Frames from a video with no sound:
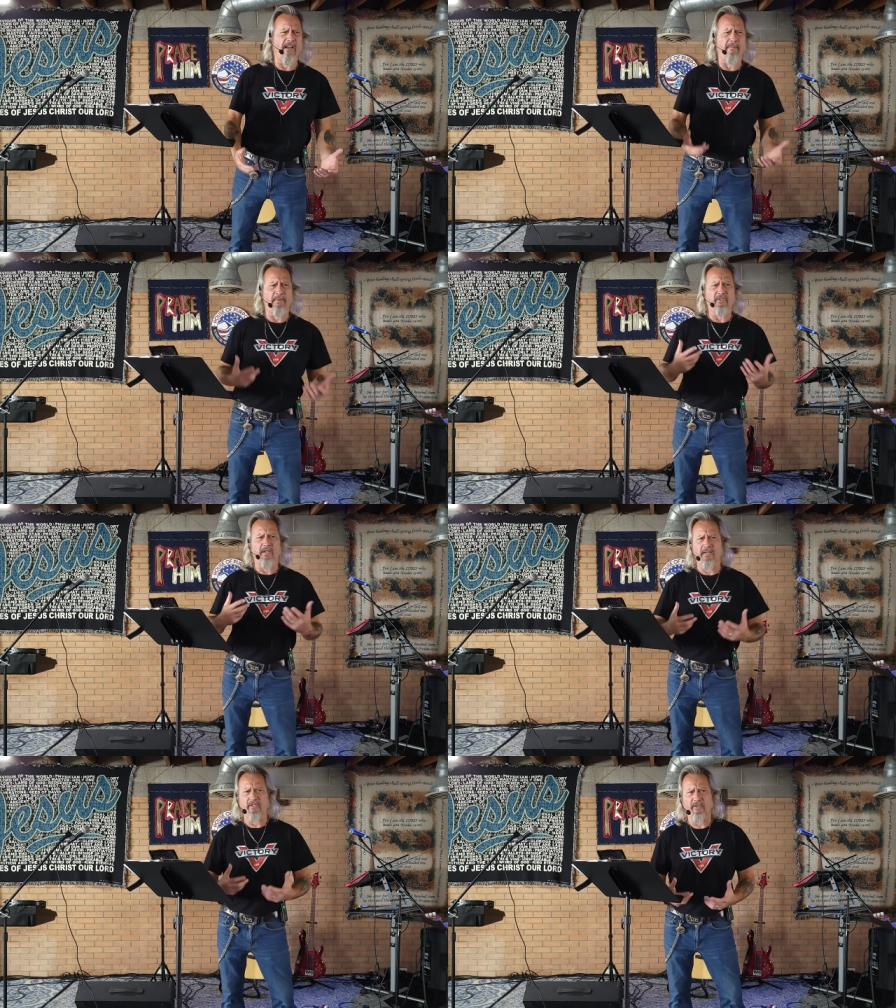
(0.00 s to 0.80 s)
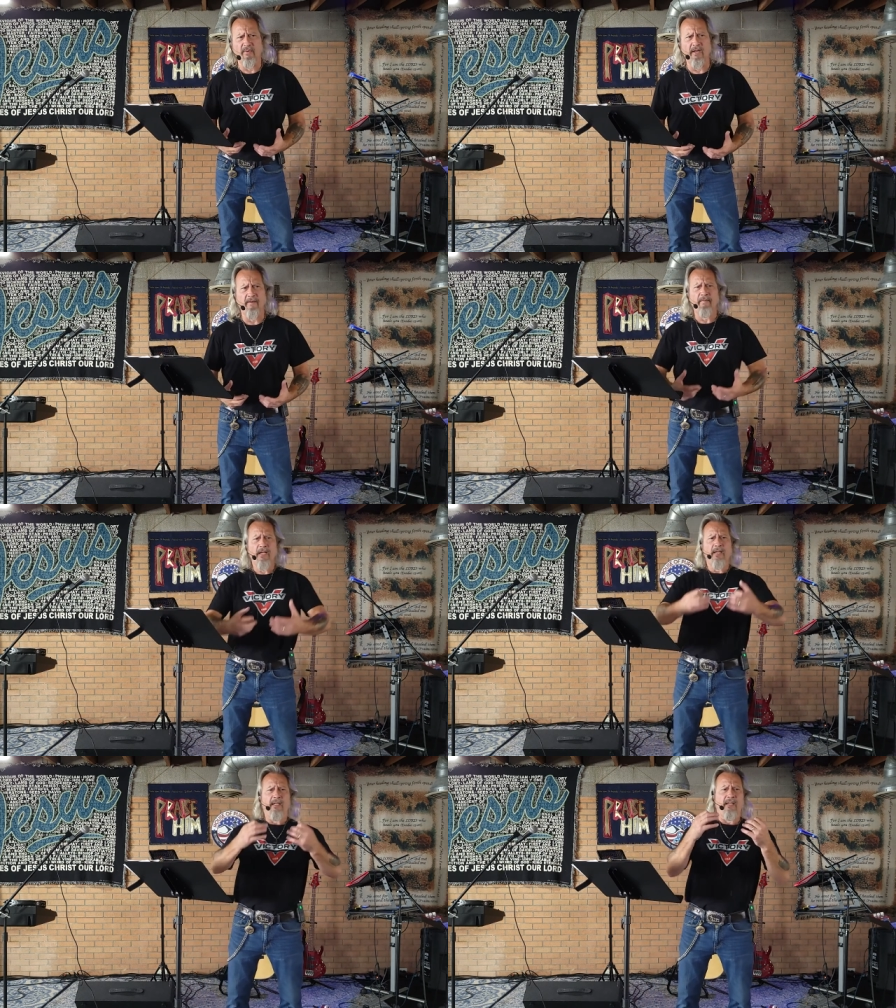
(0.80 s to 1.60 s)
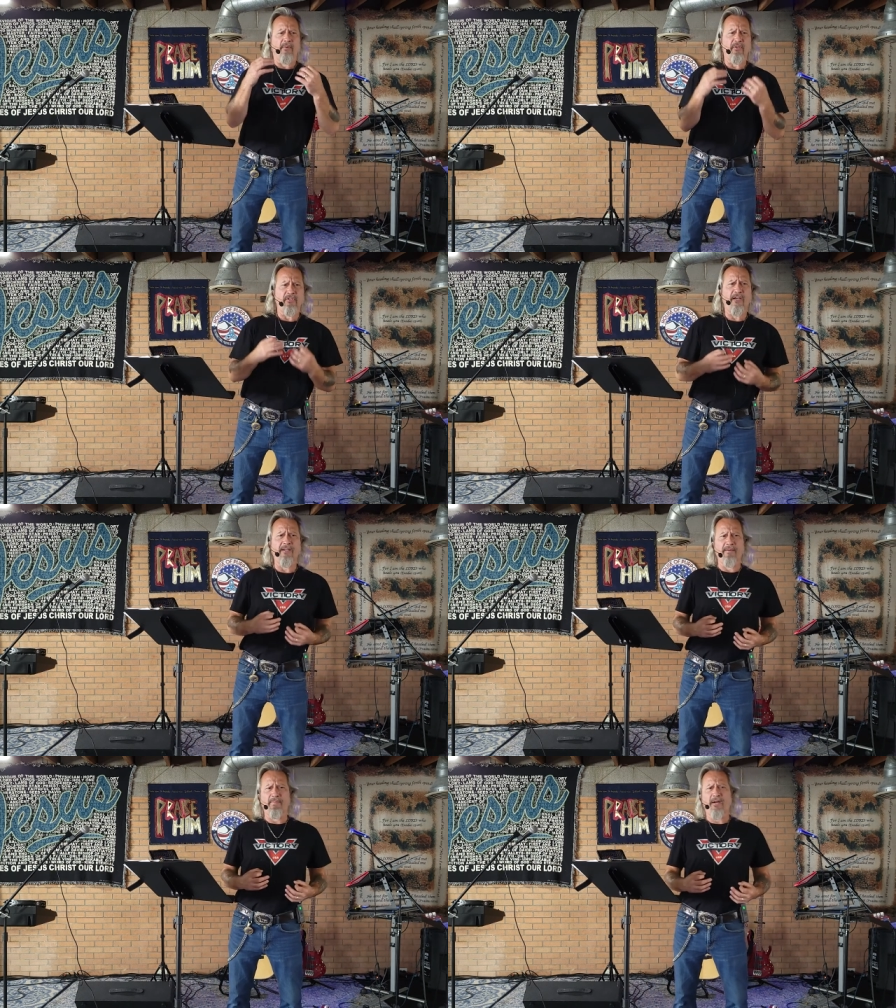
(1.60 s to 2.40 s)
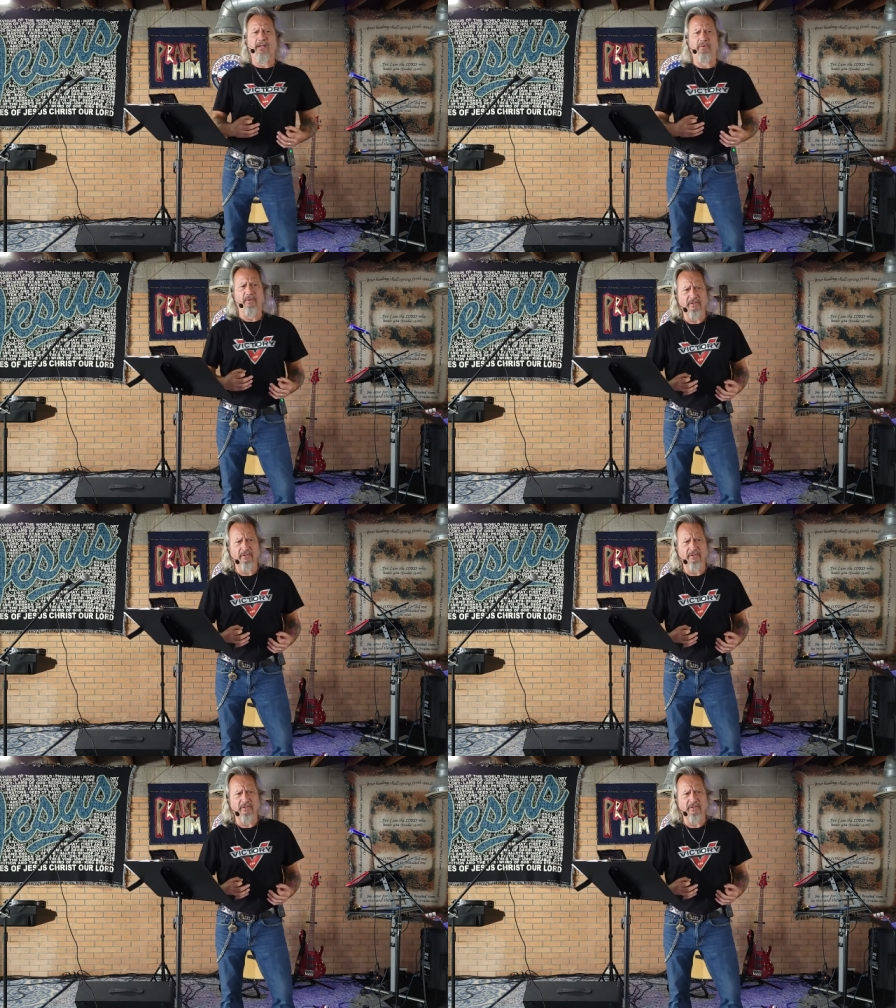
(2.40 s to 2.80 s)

appetizing, right? It would kind of bother